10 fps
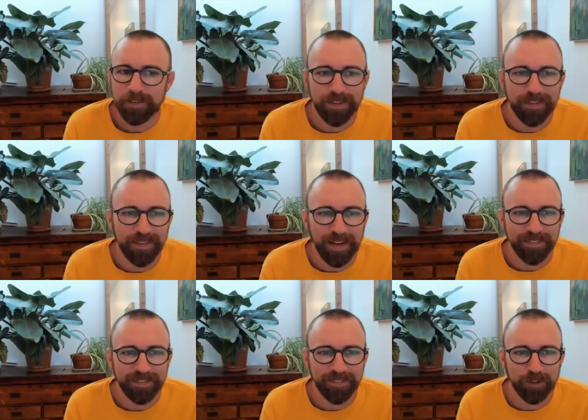the
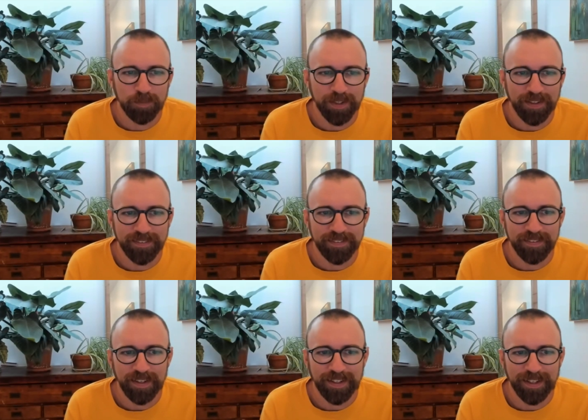last 2
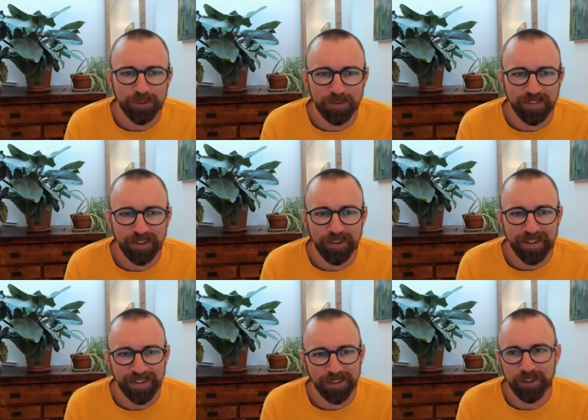minutes, I guess this is
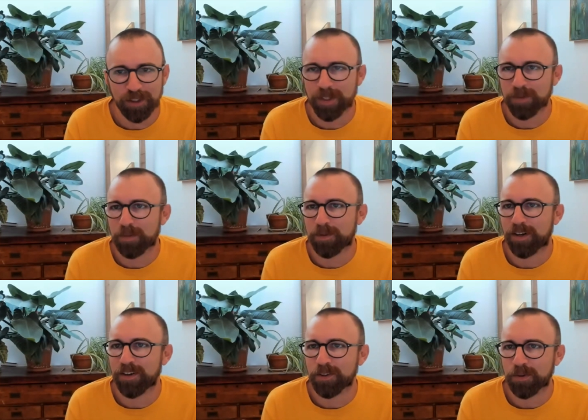theoretically a 30-minute
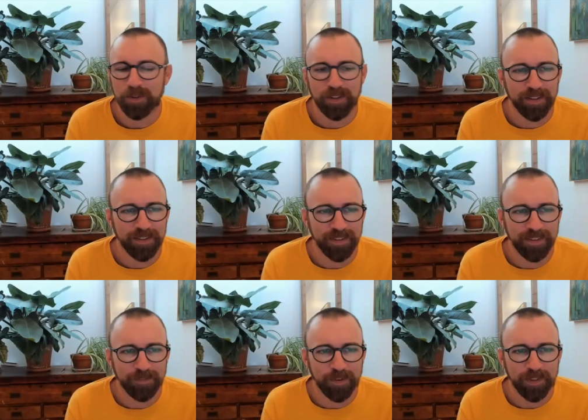webinar, although we're at
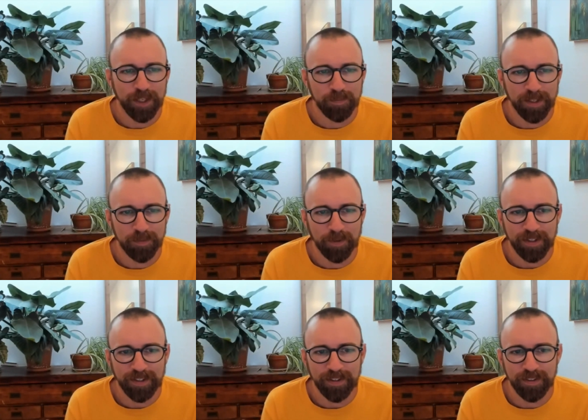the 58-minute
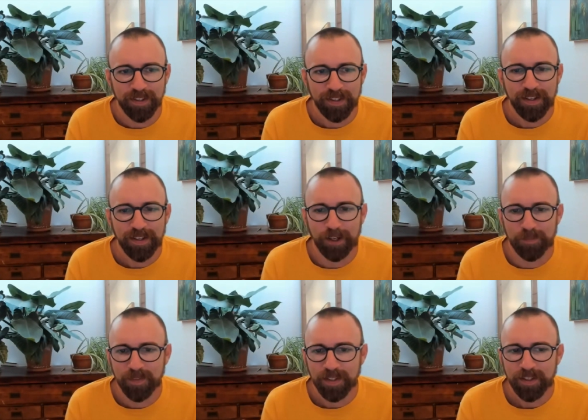mark here.
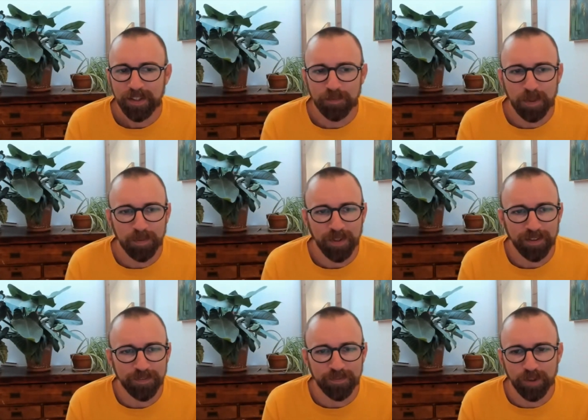If people
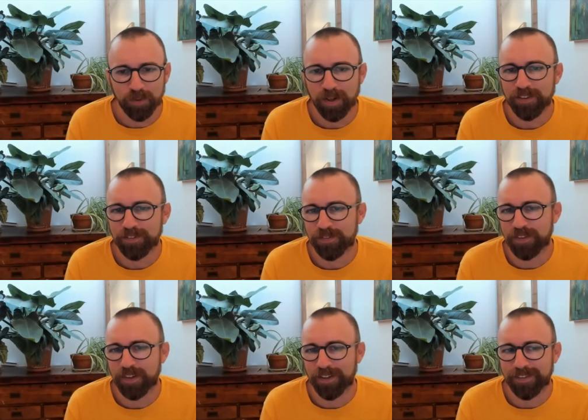have requests
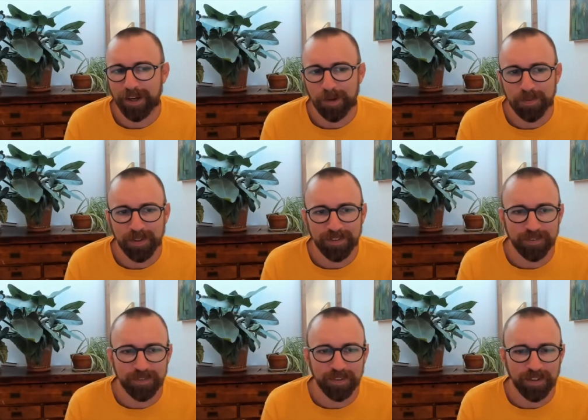for other
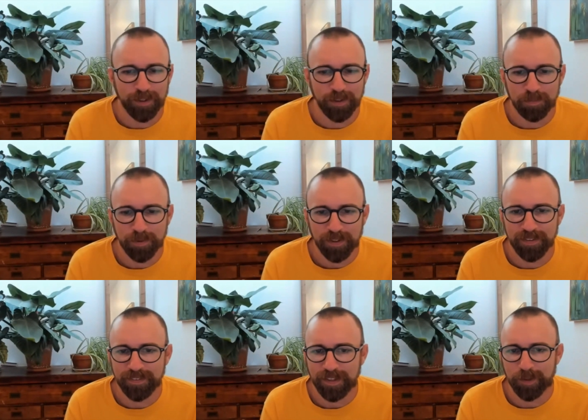topics,
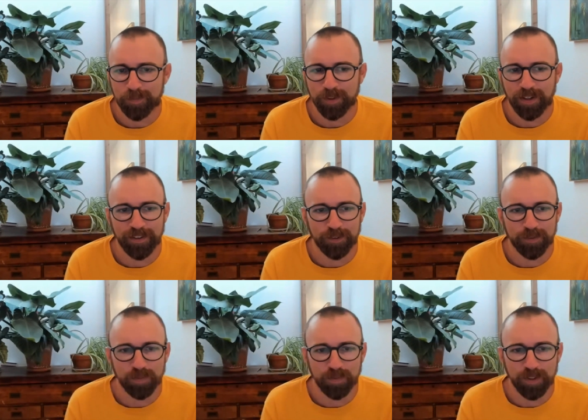please send them to us.
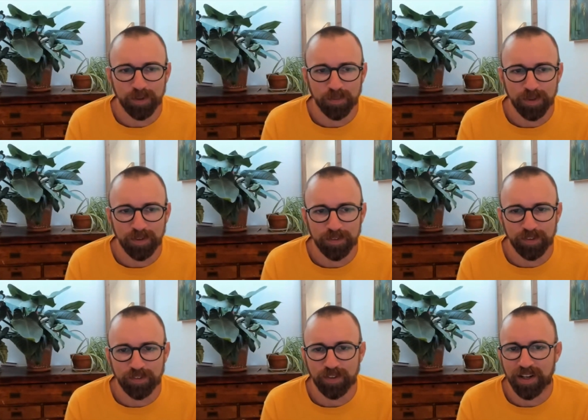We're
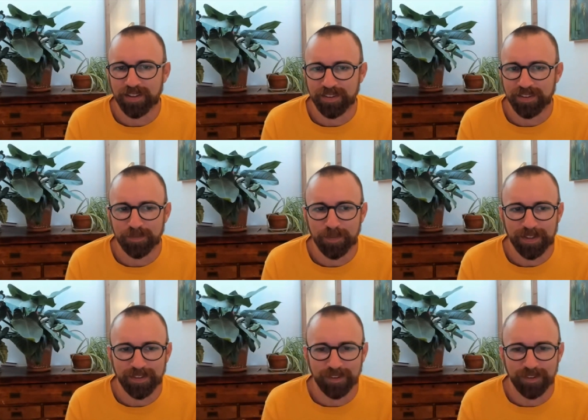just trying to make
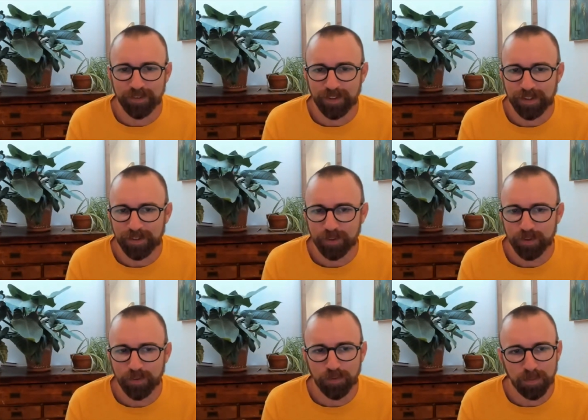this interesting and
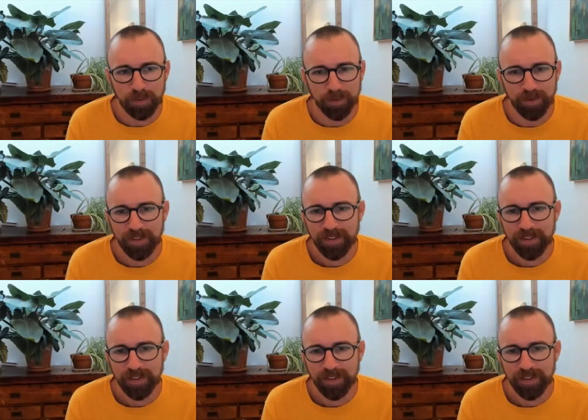useful for people,